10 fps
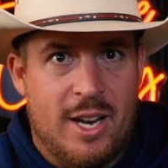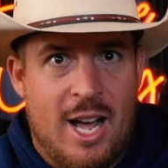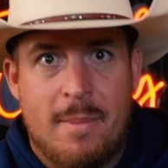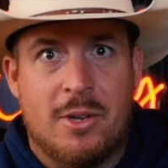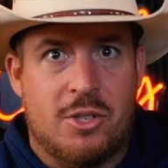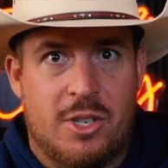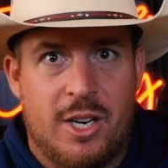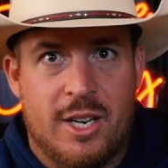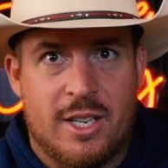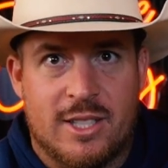that I'm interested
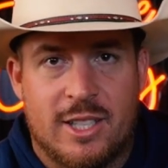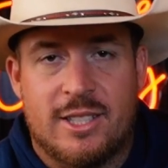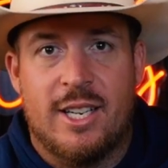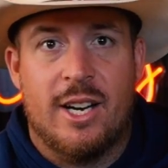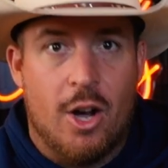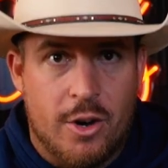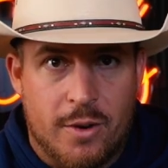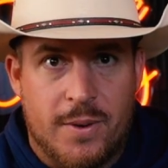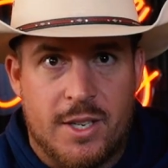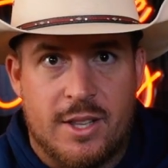in that's listed at
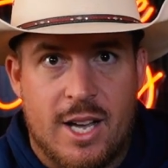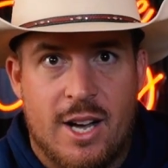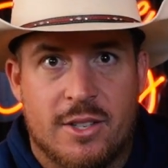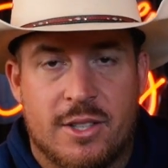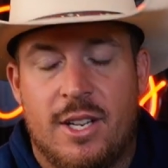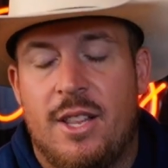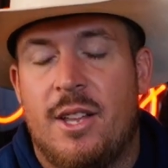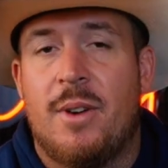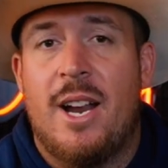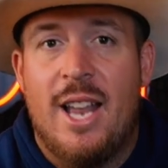$150,000, and
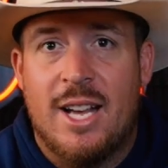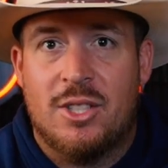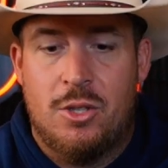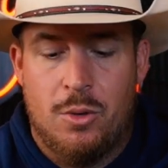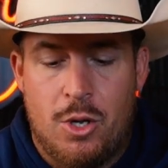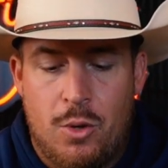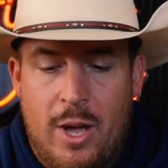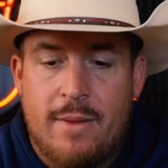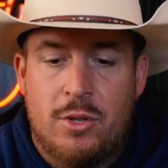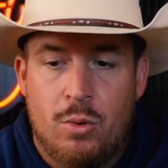then right next to it, you
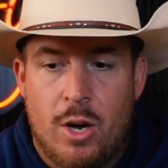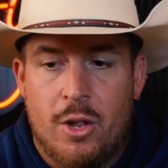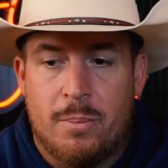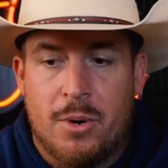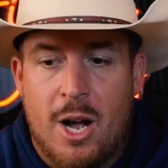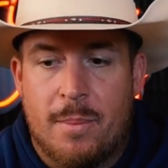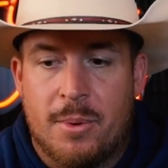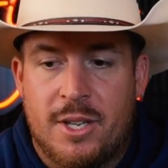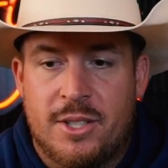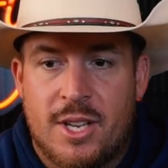have 2 other
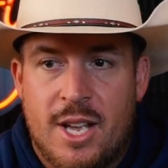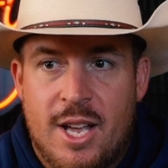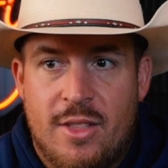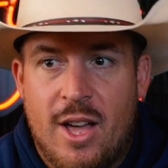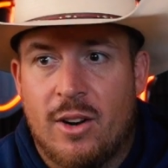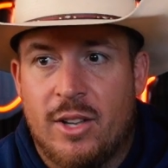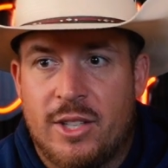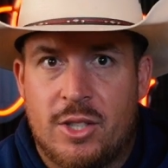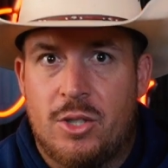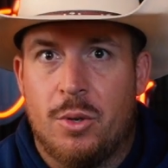properties that are
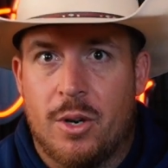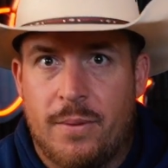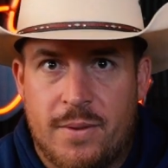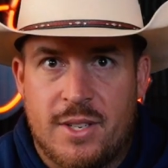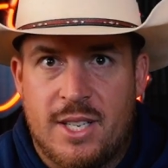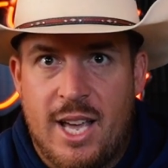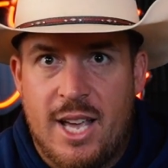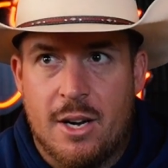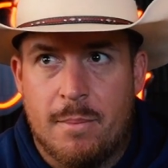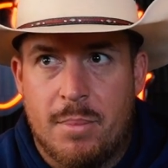listed
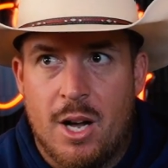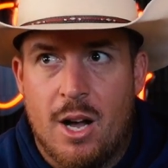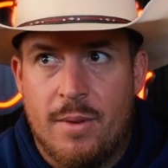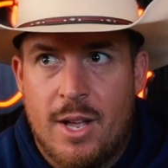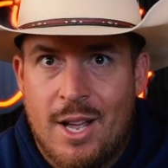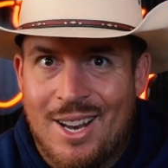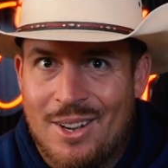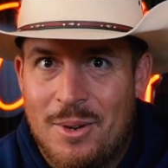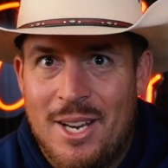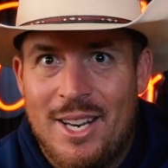$250K and above. Like,
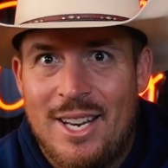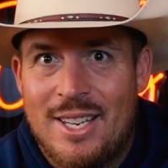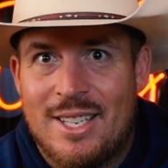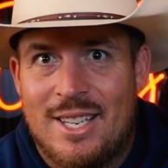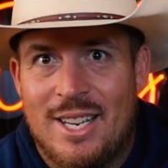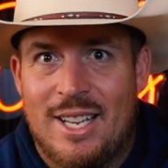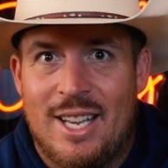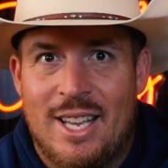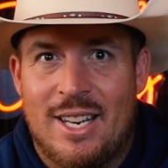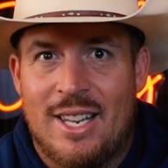we need to dig
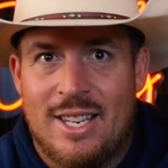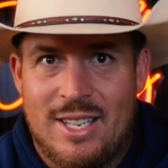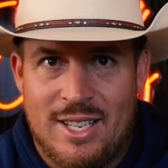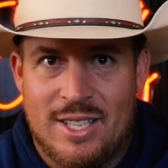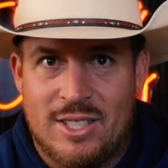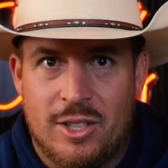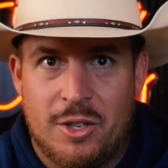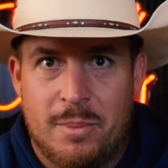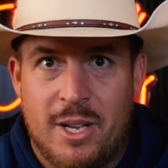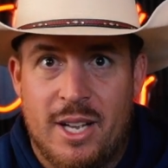into this a
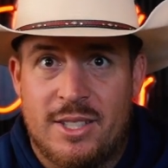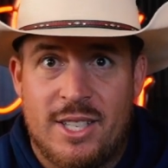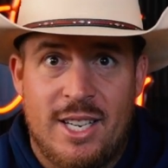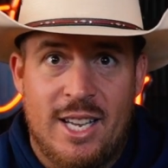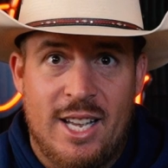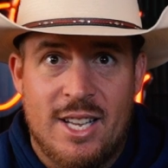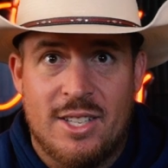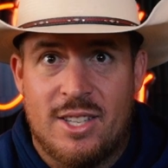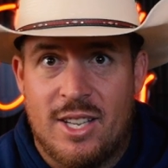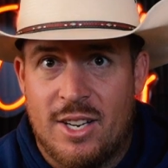little bit and see,
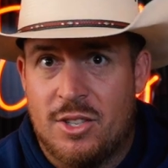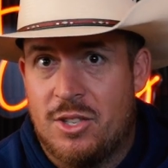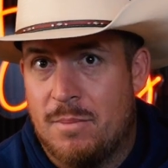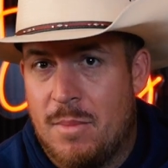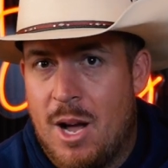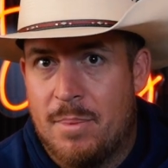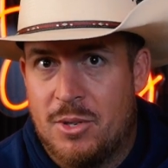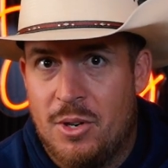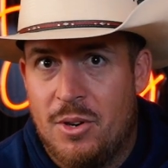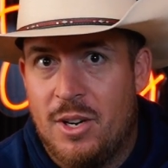is there some
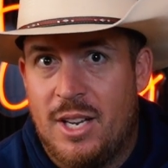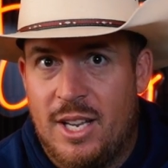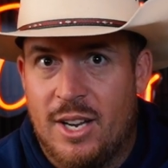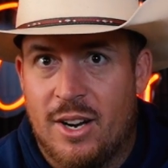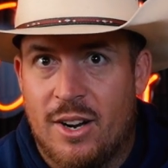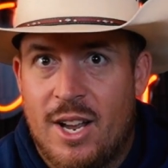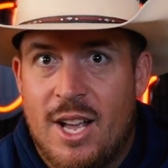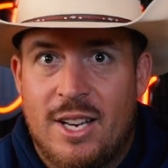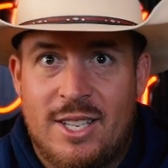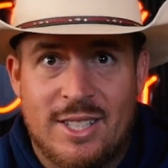opportunity here
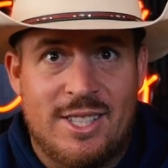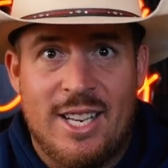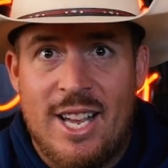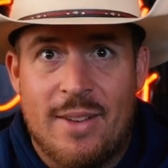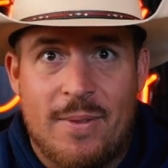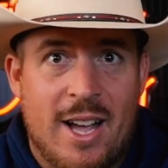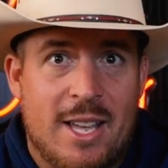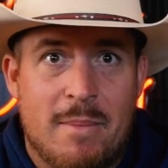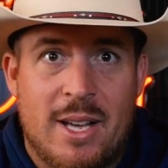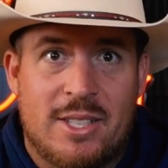to see if I
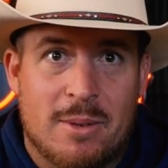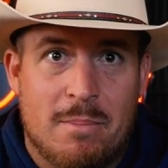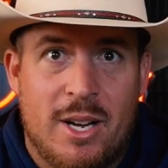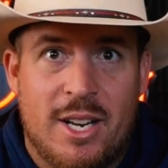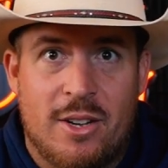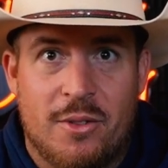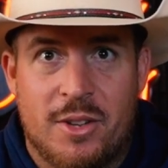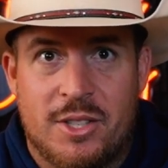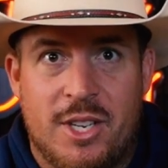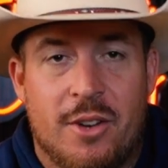can make some money on
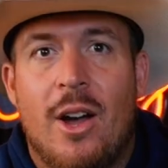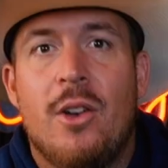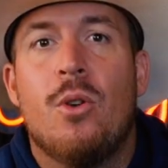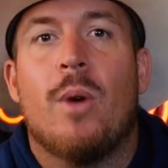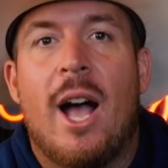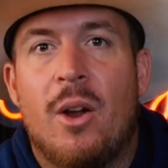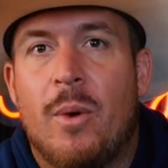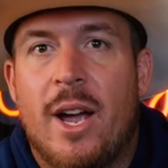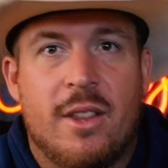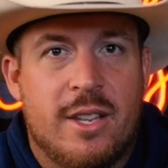this deal. Now, I knew right
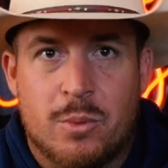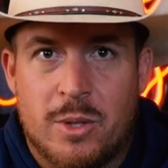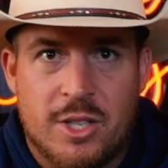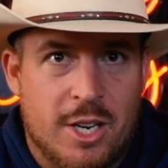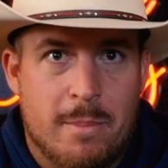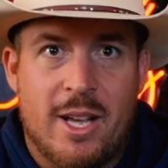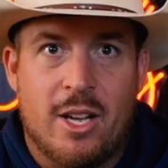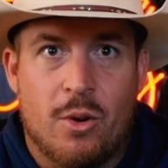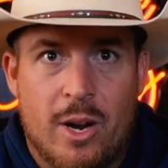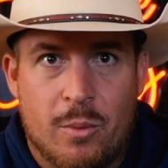away that this wasn't going to make
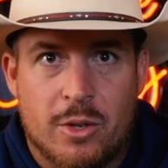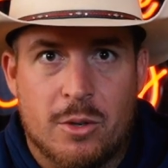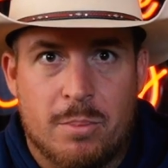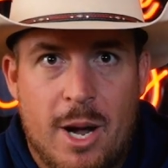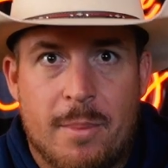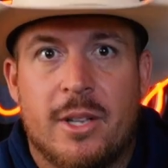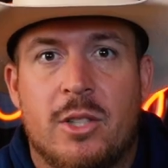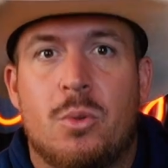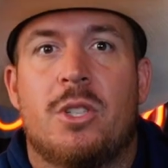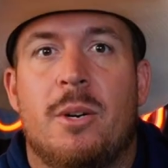a great rental property.
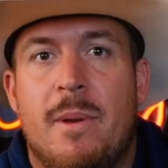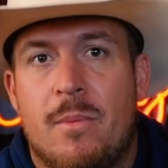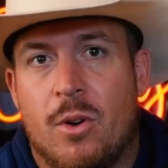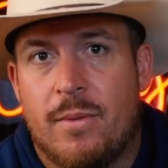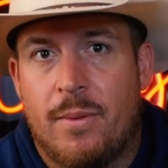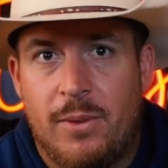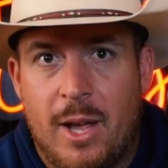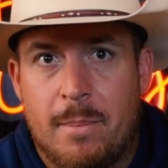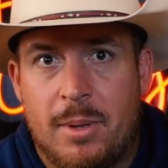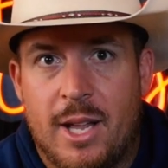This was going to be more of a
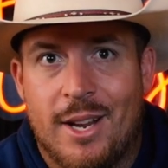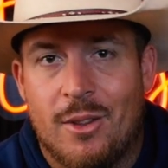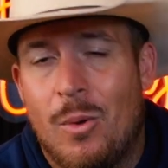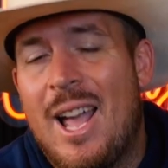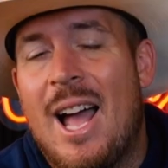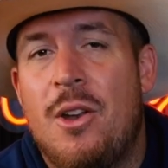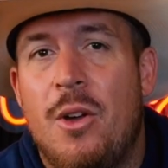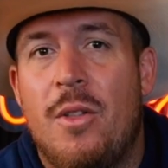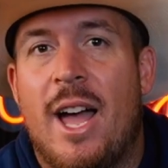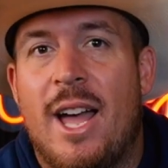flip play. And the way I
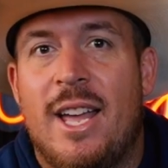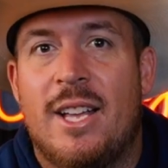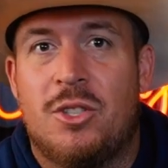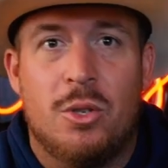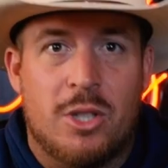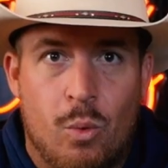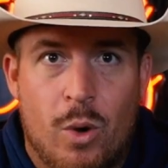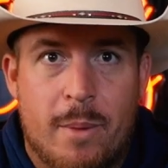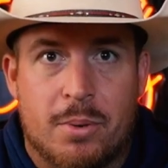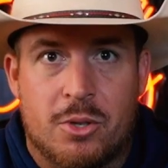knew that is using the
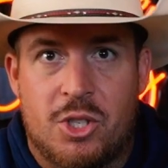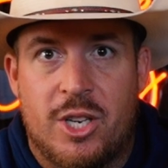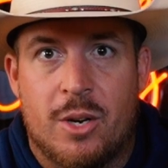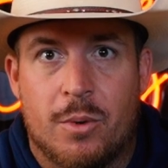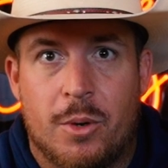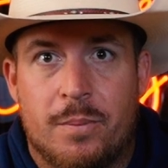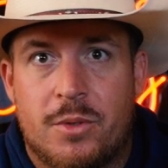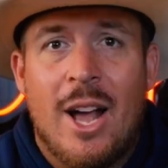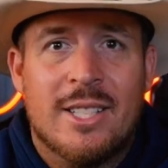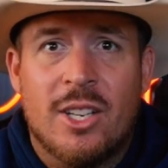1% rule.
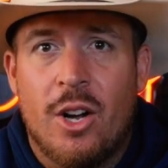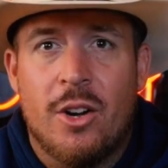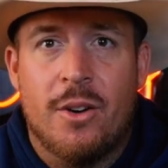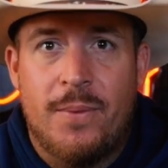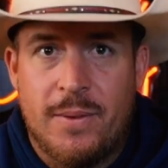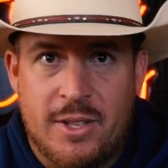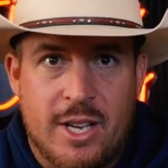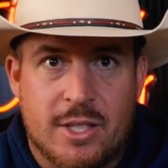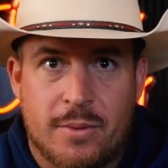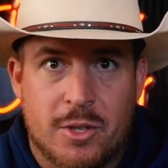They're asking
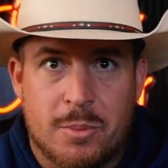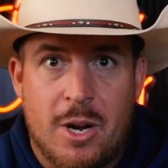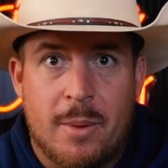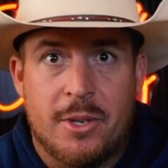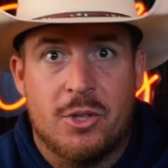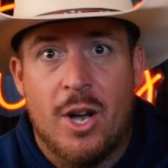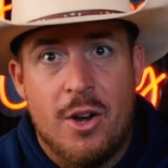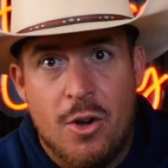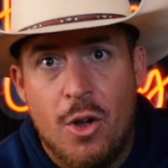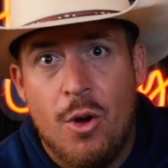$150,000 for this property. So I
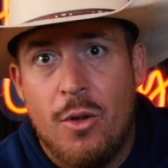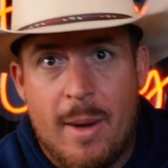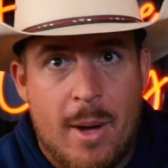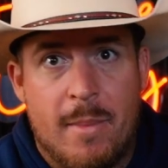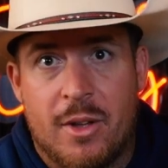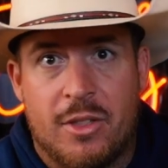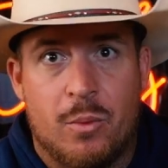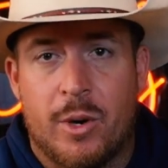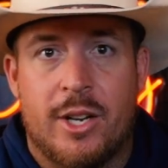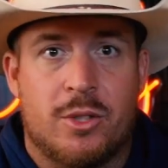knew that my monthly
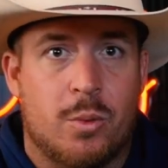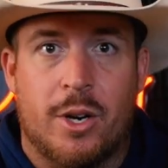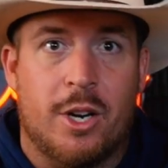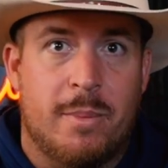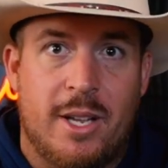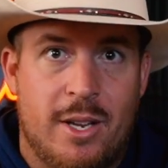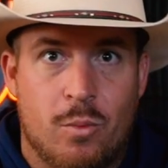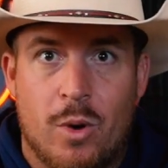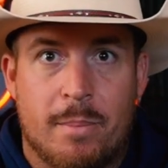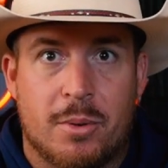rents weren't going to be
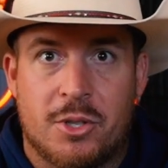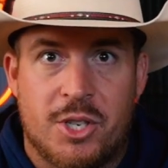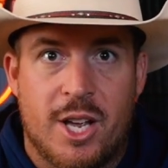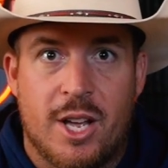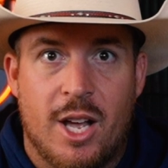1%